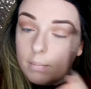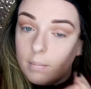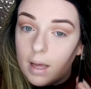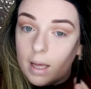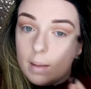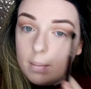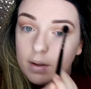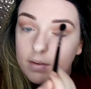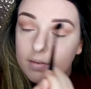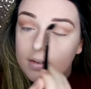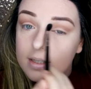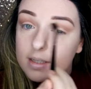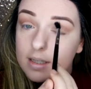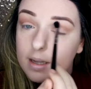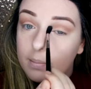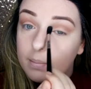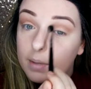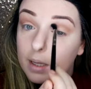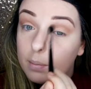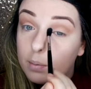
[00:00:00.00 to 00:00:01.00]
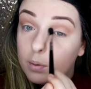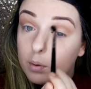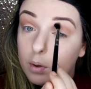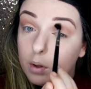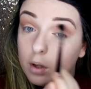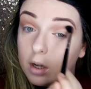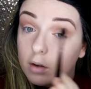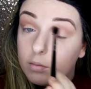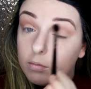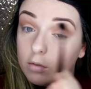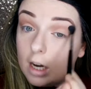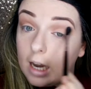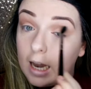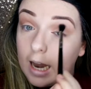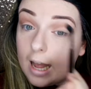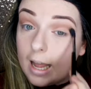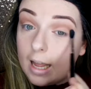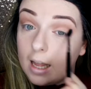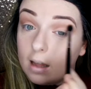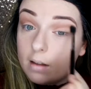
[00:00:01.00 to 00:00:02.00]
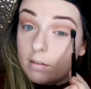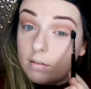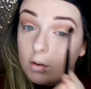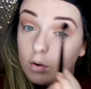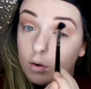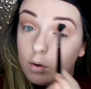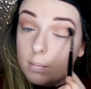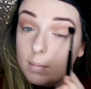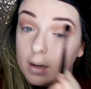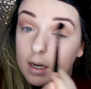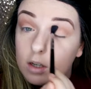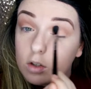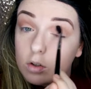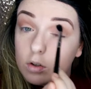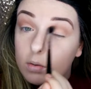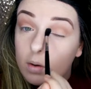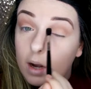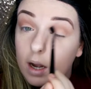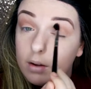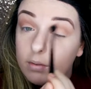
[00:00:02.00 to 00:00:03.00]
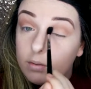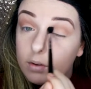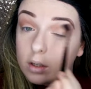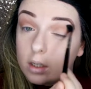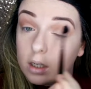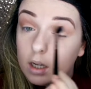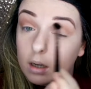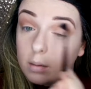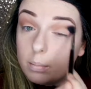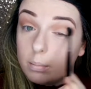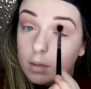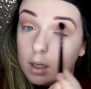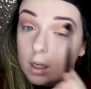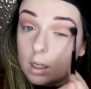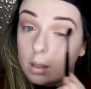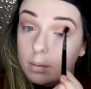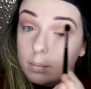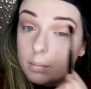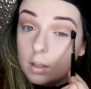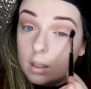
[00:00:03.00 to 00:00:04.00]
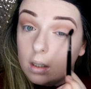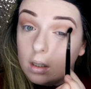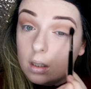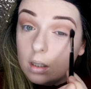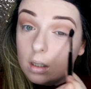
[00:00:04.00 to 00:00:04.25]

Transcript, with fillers: Maybe for some people who can relate, if you're a military wife or a young mum,